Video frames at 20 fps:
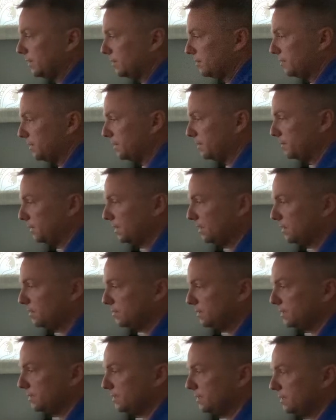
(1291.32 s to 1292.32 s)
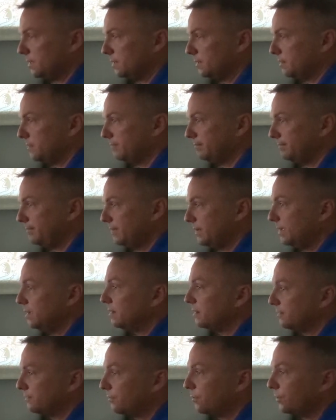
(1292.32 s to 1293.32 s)
RPM gauge right there.
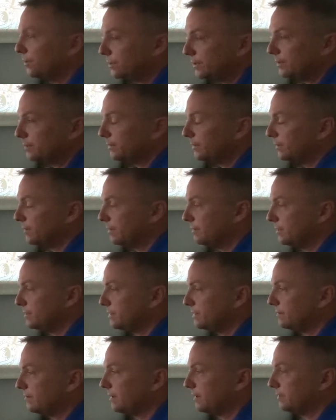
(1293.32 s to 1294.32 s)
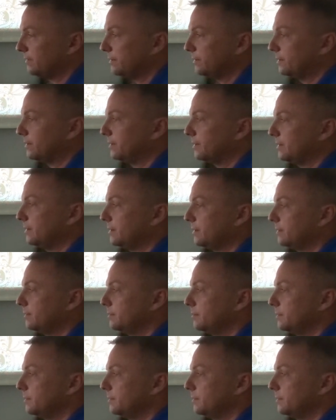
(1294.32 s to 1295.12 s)
Unfortunately, we don't have the G500 in here.